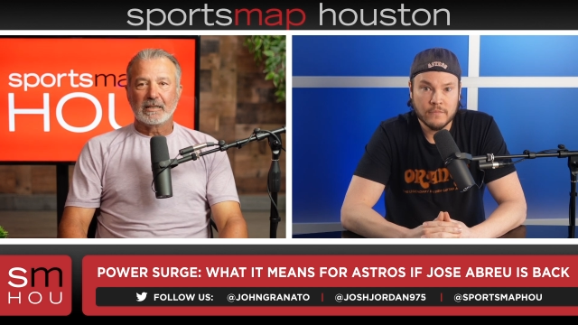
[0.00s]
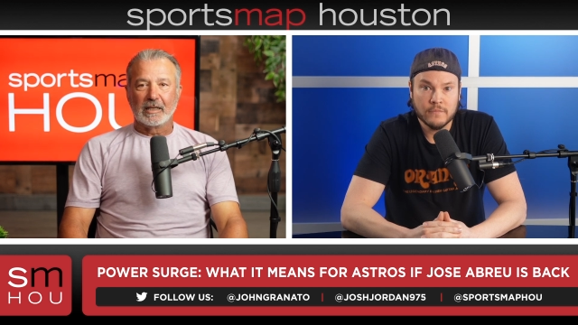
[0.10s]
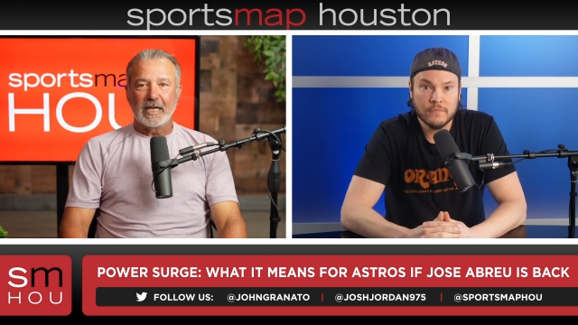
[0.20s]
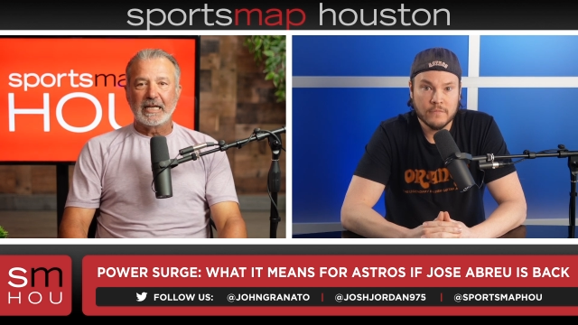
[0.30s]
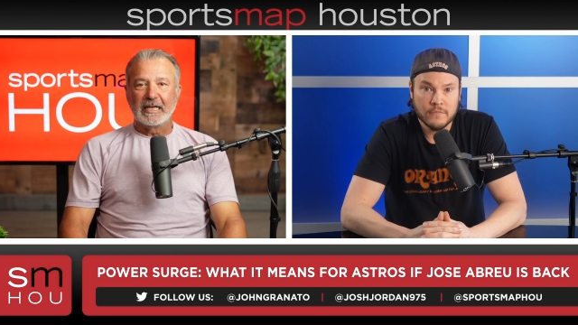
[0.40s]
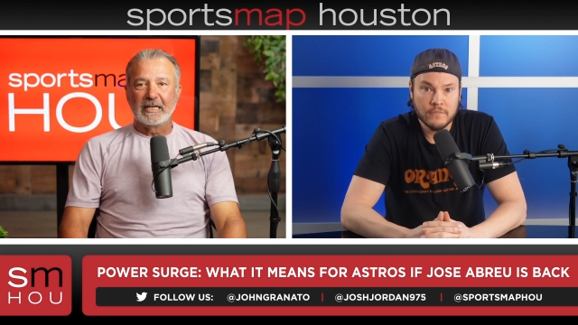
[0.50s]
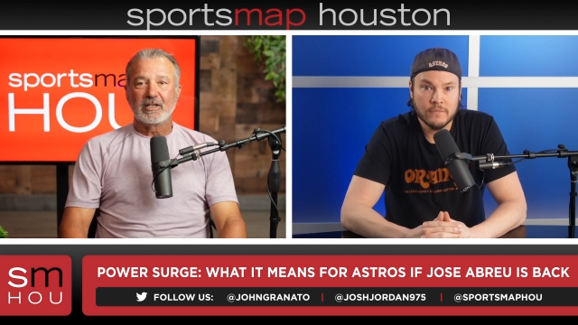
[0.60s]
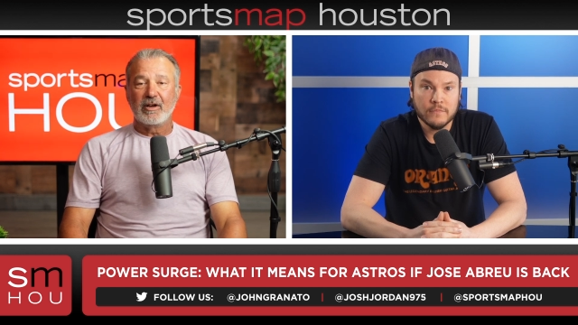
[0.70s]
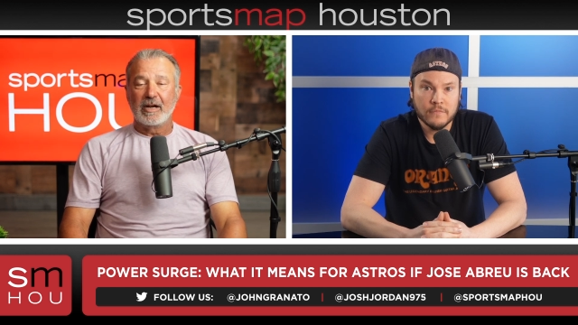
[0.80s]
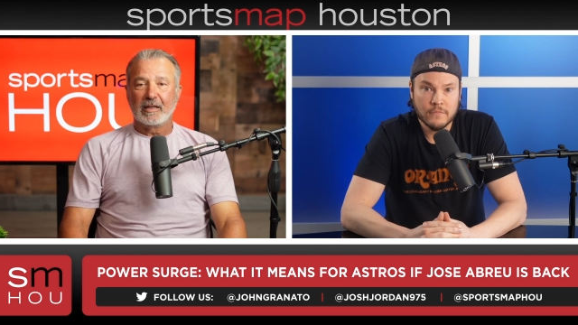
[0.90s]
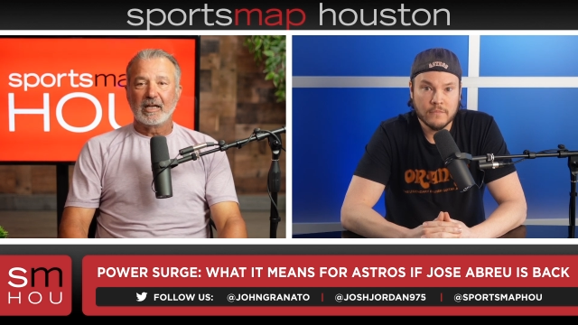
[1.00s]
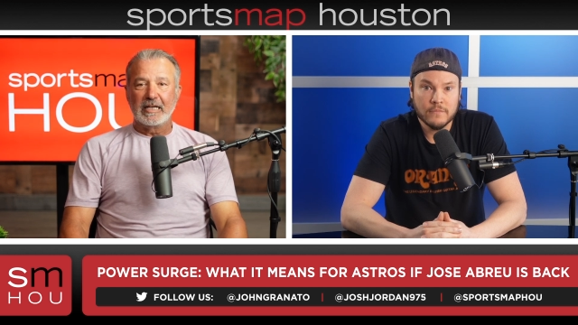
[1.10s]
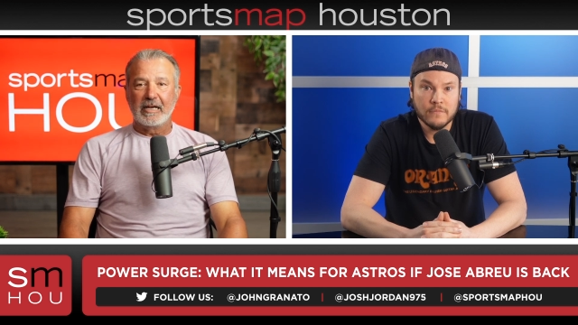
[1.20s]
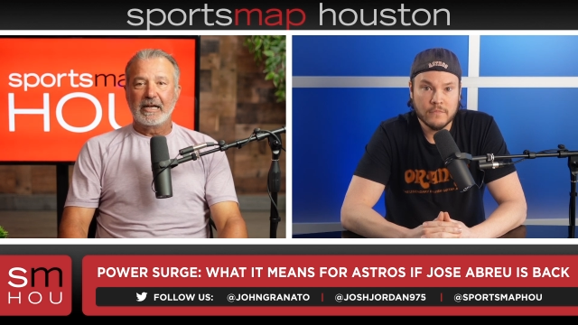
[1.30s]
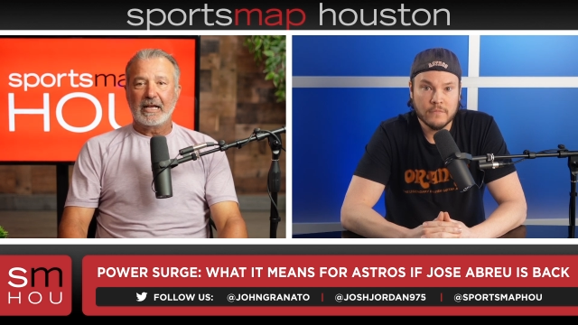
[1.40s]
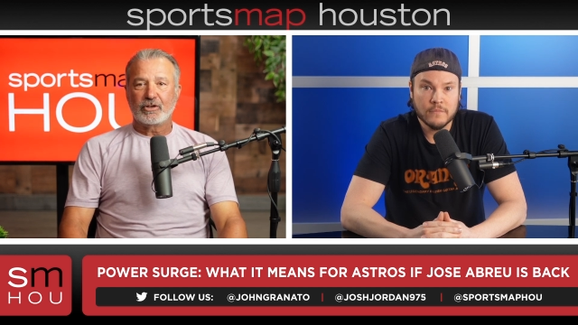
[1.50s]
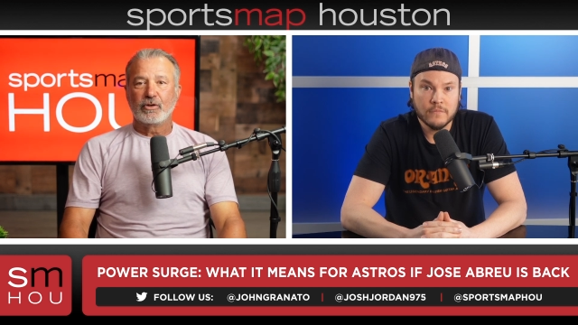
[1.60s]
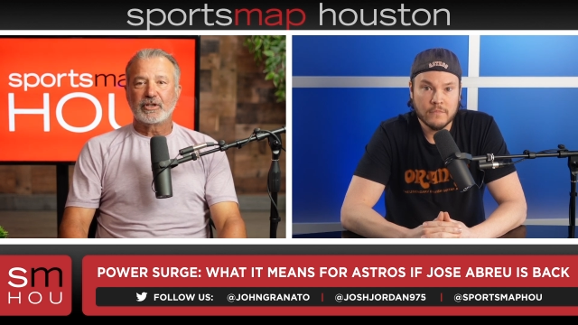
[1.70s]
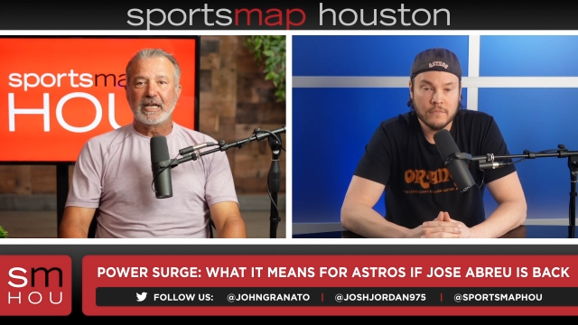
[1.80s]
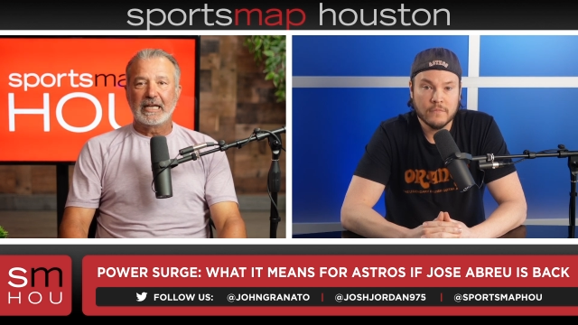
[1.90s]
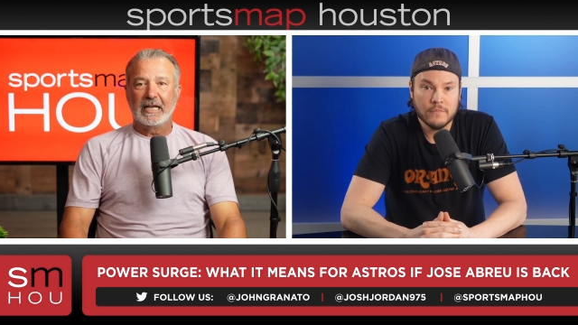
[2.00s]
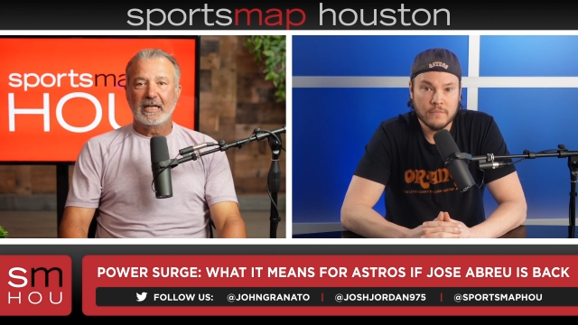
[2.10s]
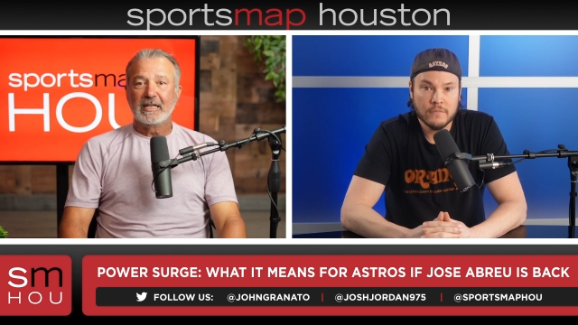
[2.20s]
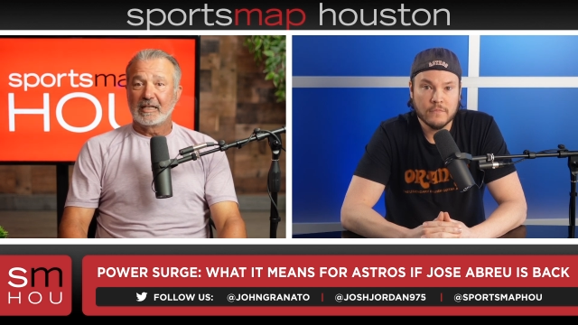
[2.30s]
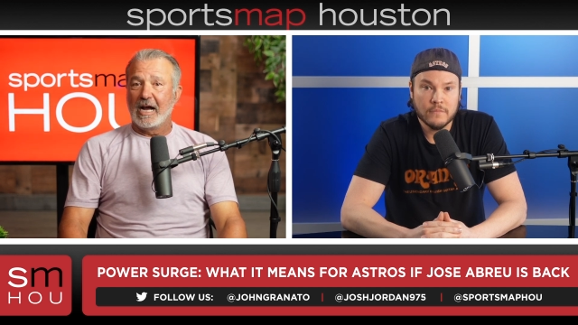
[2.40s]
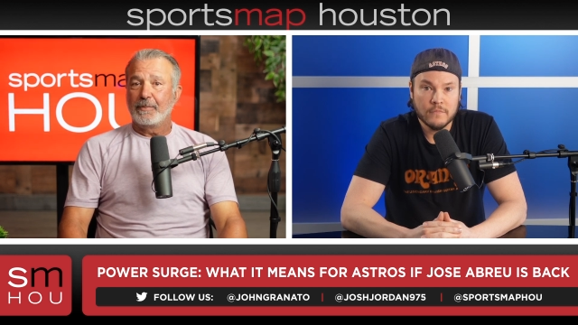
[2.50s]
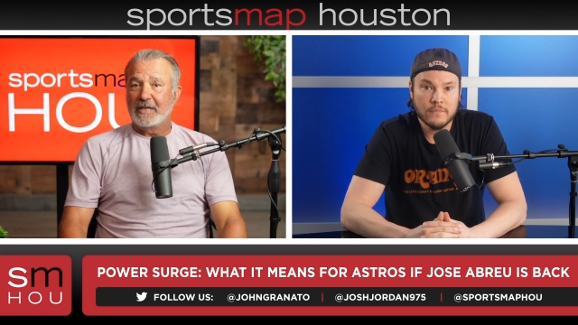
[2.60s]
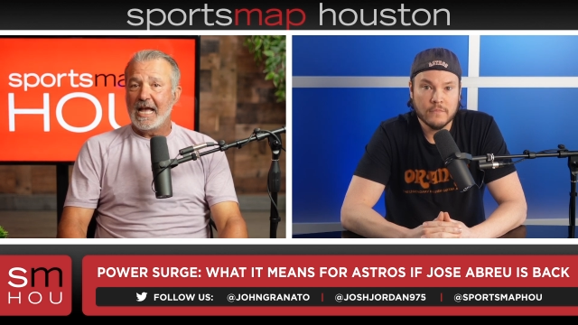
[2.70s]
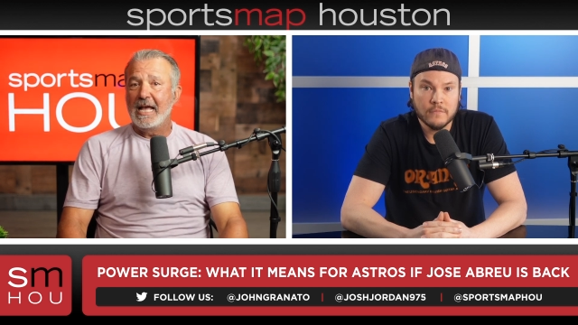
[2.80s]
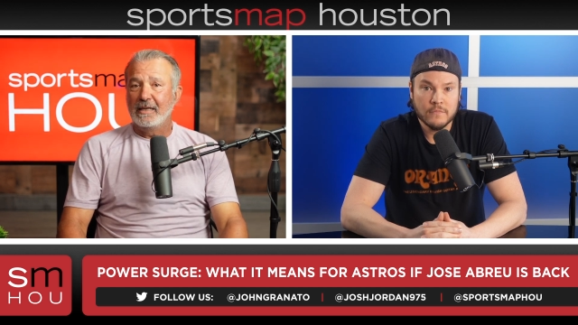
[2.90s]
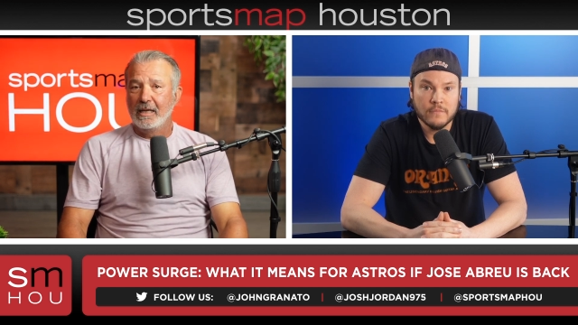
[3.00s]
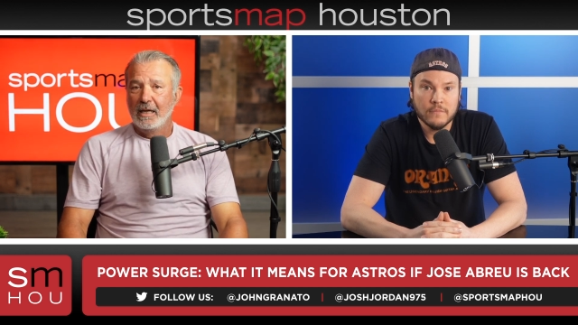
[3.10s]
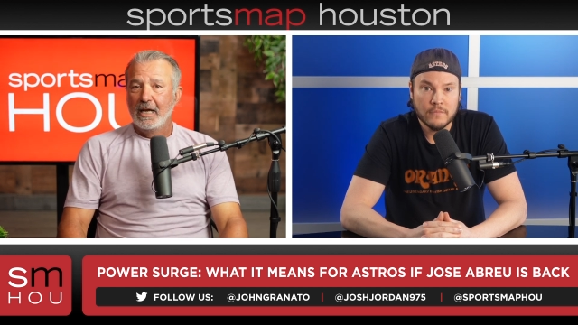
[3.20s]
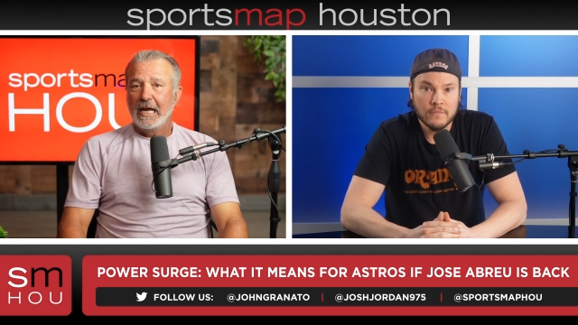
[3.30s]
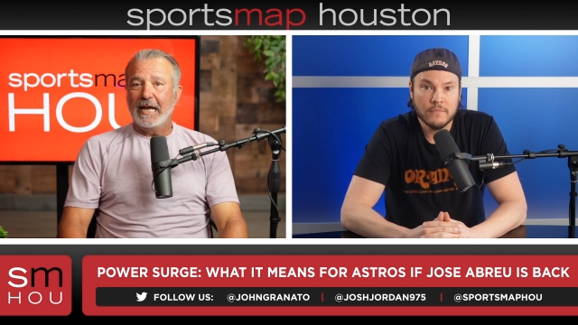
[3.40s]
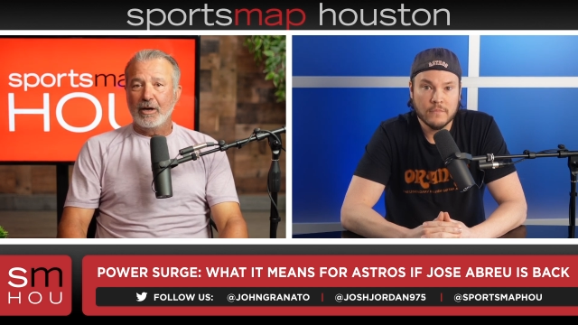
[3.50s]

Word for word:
Speaker 1: I think he gets there. And I think the Astros can get in the top 10 in